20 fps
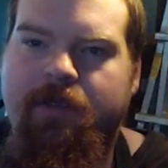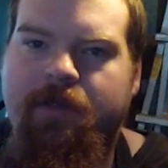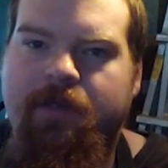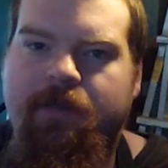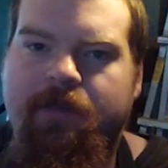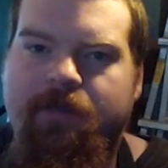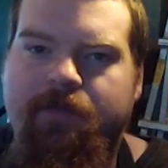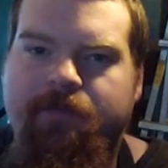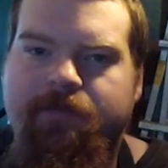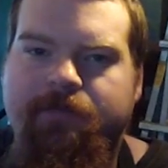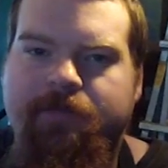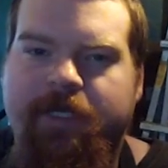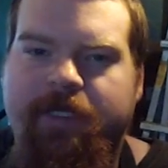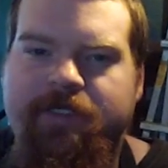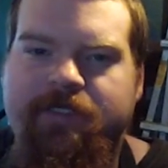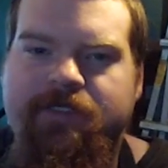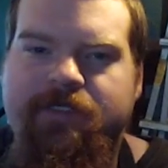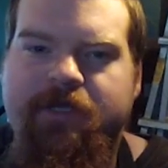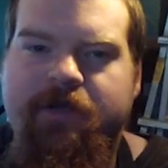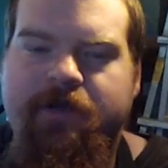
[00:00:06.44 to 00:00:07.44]
um, I
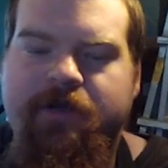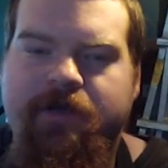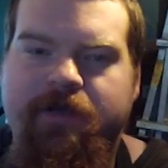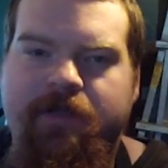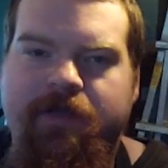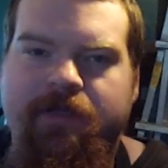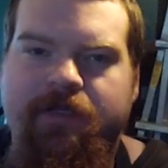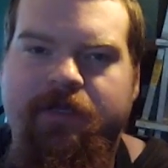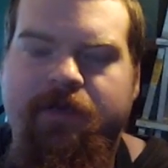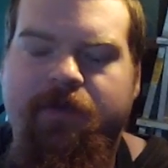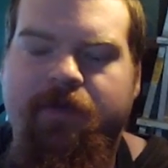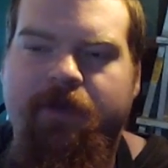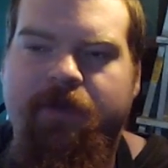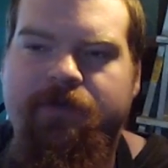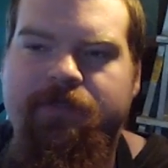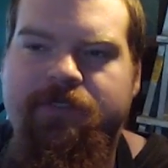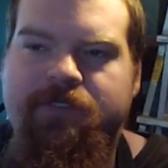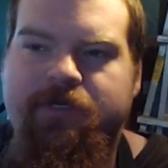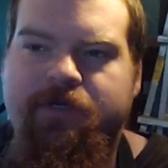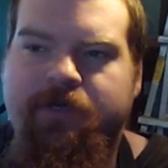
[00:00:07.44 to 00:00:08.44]
started a thing where I
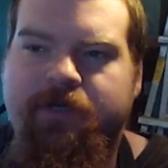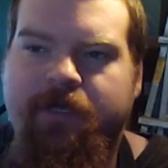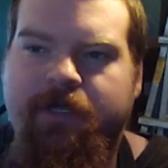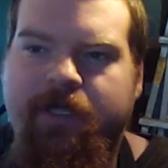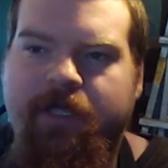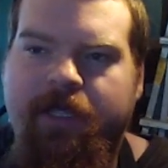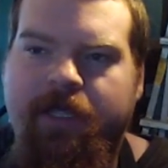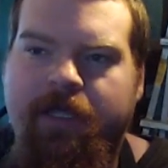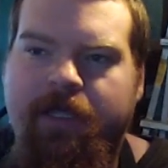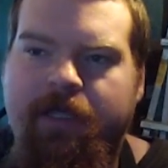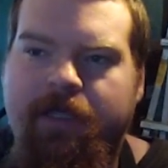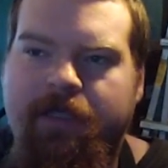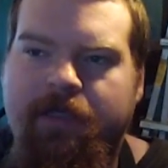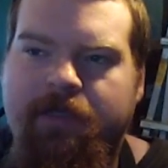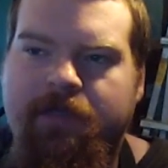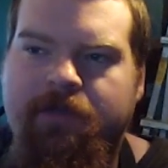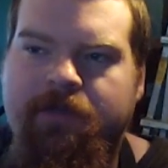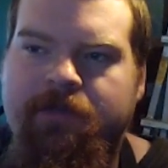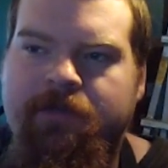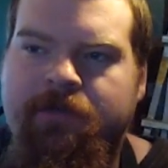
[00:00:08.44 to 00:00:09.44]
was turning a
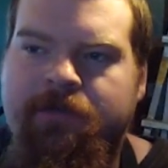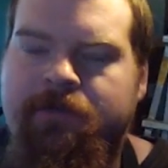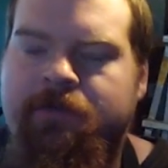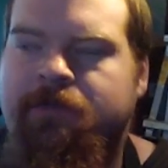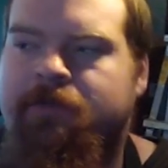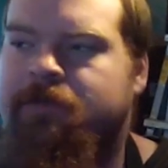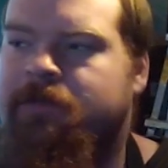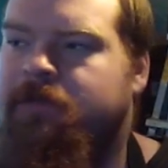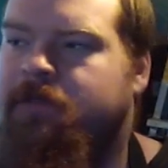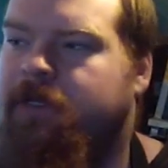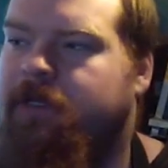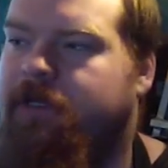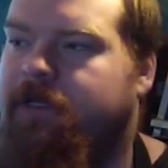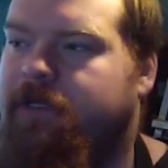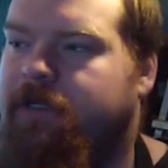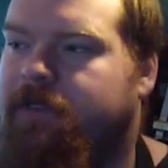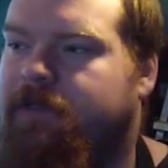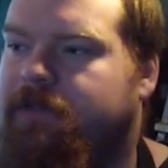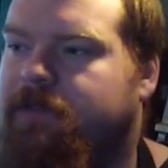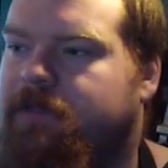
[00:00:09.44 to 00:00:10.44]

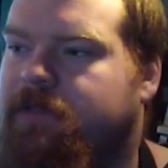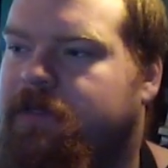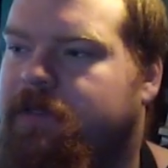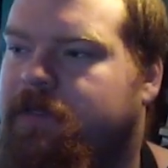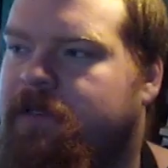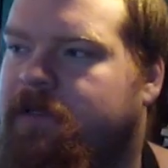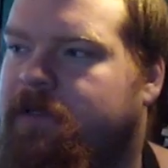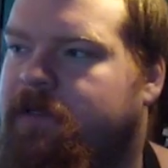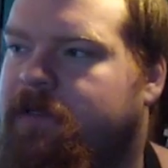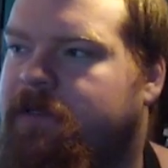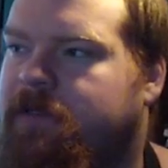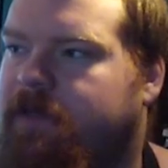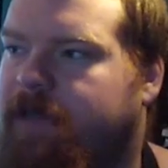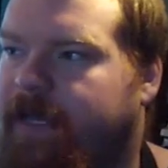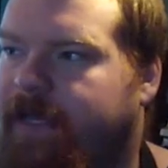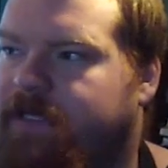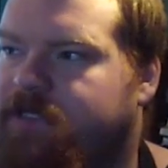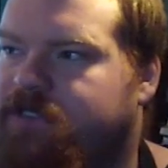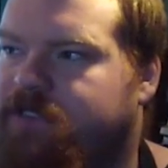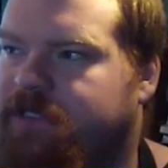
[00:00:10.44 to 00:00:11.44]
uh,
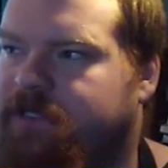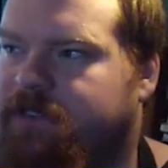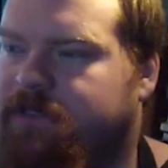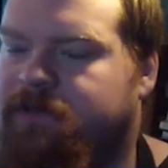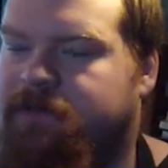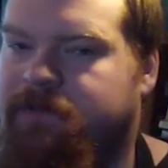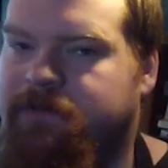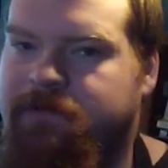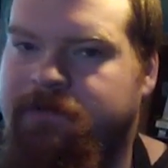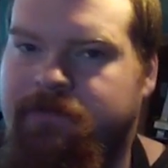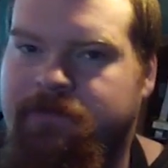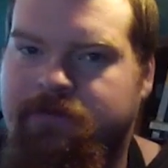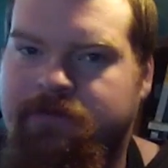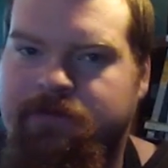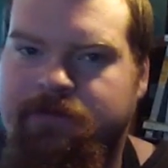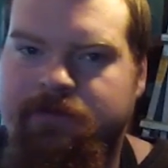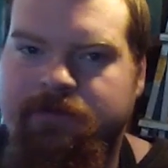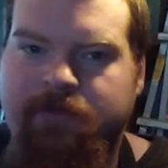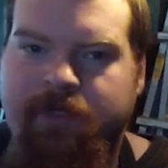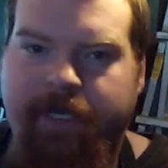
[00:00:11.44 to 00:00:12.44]
engine,
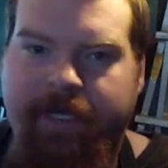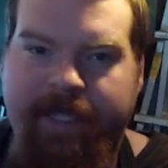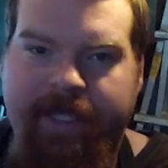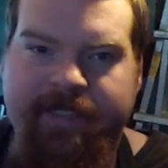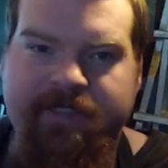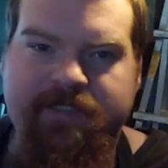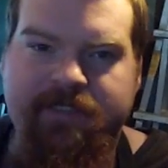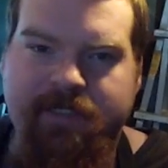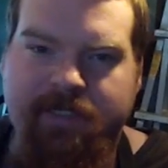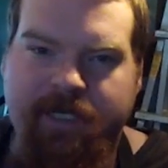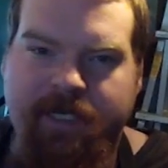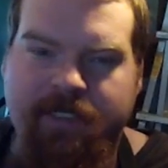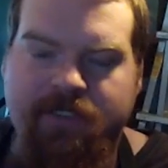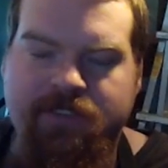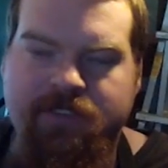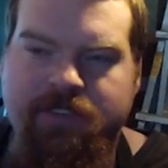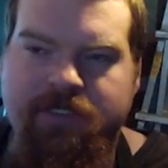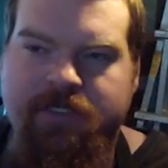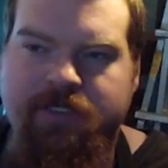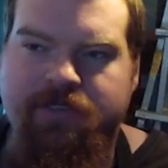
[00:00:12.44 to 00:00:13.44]
a gasoline
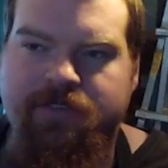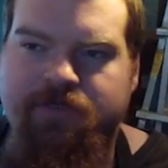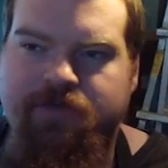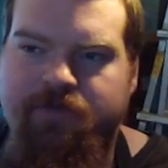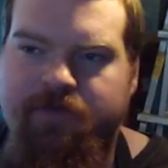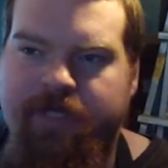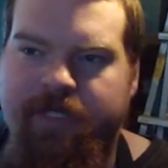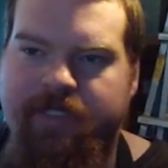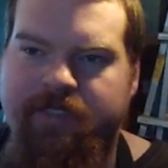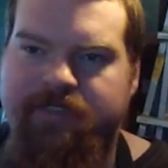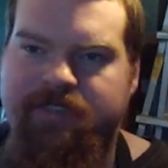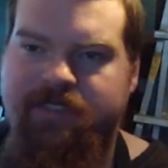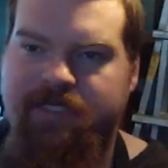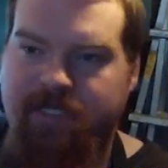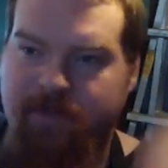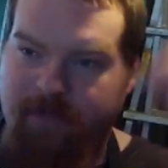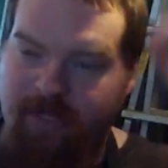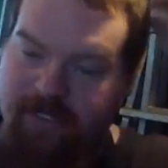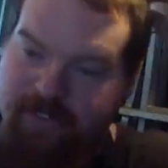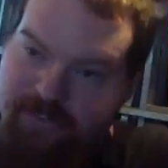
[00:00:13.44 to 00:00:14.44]
engine, into a
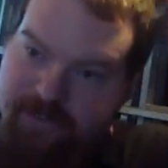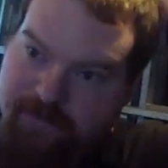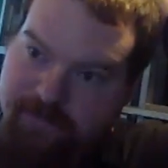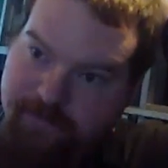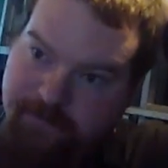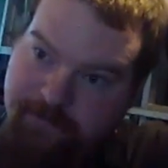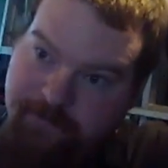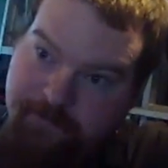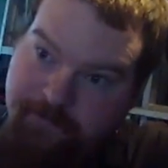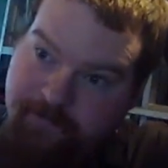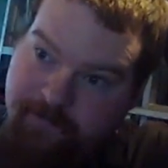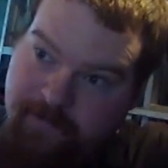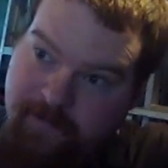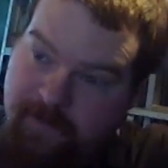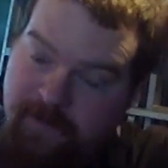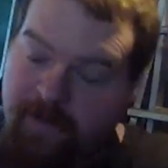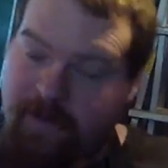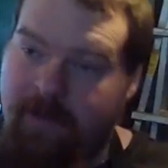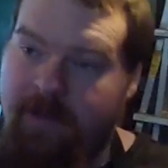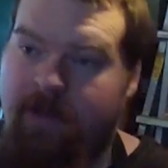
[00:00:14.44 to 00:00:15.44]
steam engine.
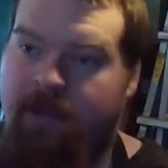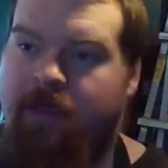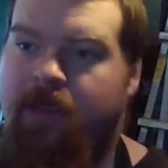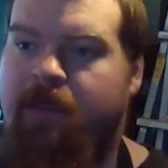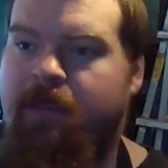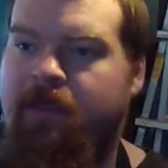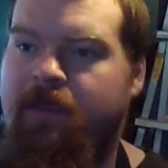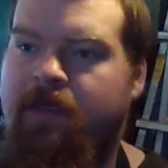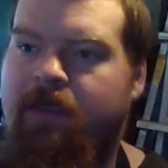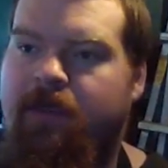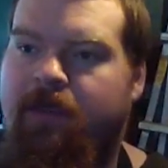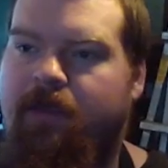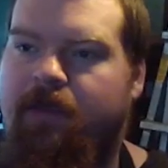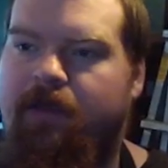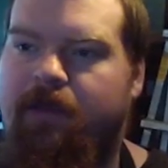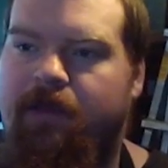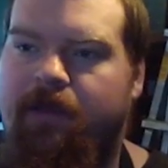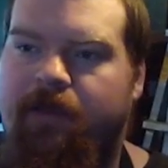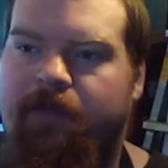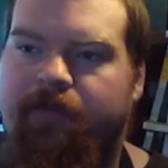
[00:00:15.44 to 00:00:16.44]

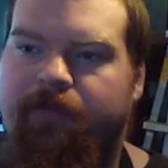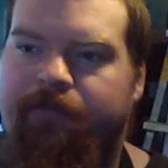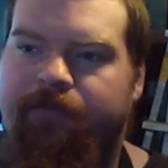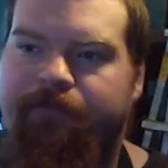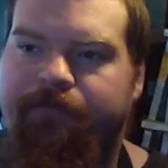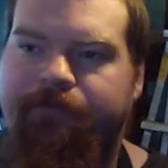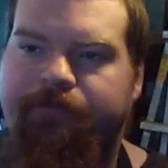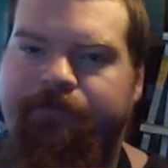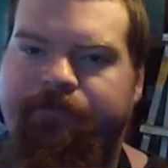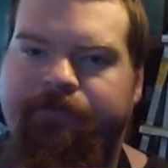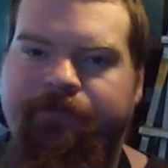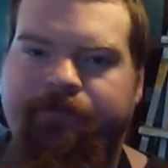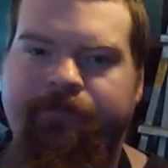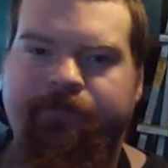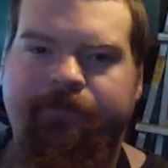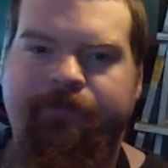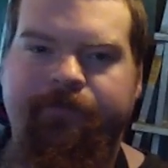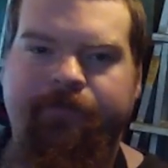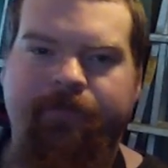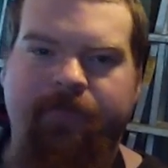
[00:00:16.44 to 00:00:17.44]
Um,
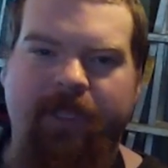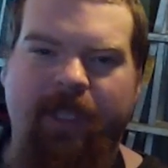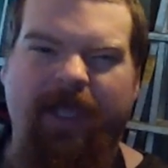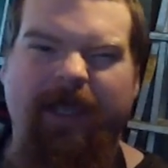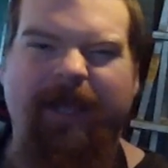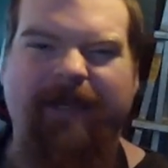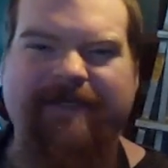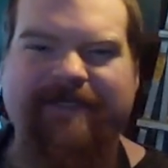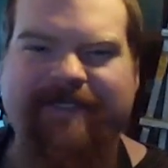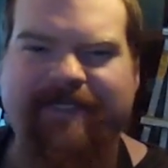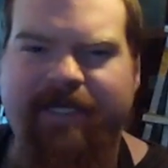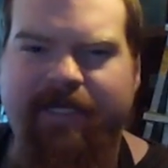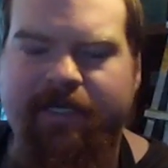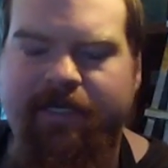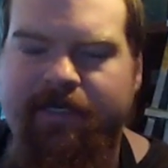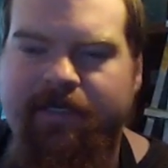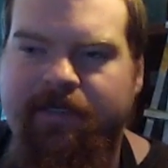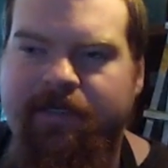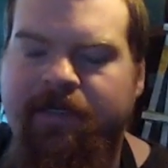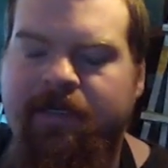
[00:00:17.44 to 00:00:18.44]
I got
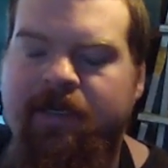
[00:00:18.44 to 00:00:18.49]
sick.